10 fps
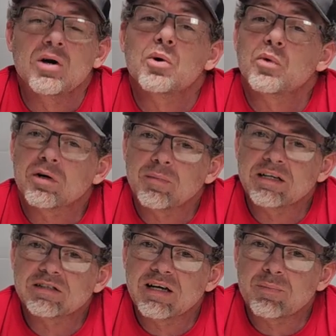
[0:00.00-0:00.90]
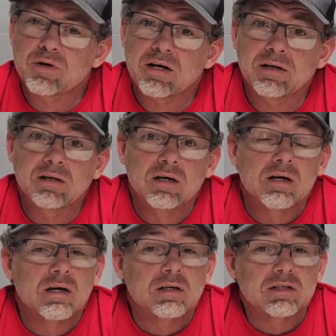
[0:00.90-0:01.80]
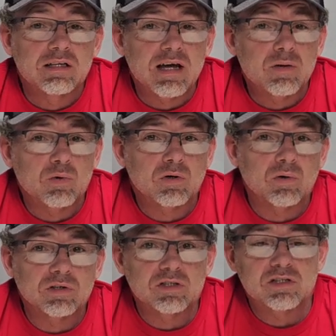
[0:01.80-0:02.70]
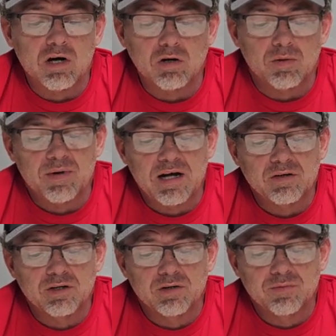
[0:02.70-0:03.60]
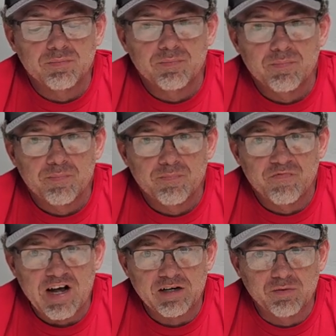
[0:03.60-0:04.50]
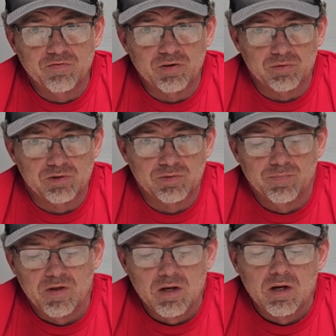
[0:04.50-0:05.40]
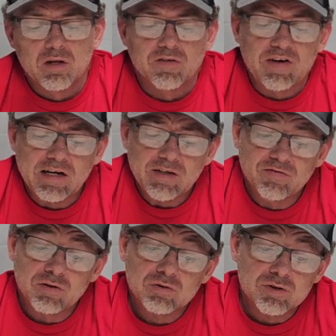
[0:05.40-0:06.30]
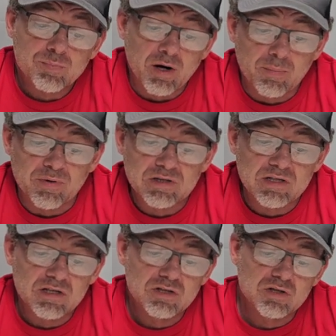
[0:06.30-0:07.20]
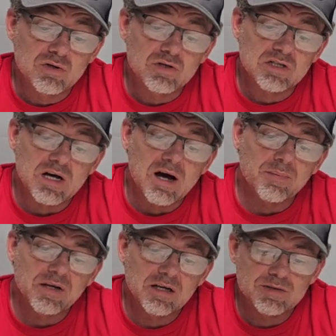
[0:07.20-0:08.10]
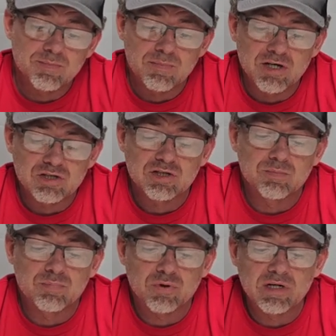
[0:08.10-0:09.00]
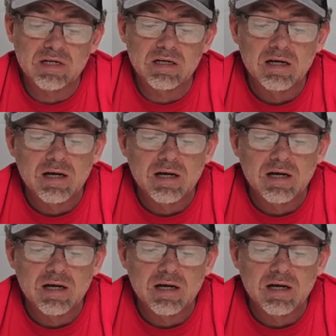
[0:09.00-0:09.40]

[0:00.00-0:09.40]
Welcome back to Capralite. Today we're going to talk about the vacuum filter. The vacuum filter's purpose is to stop as much debris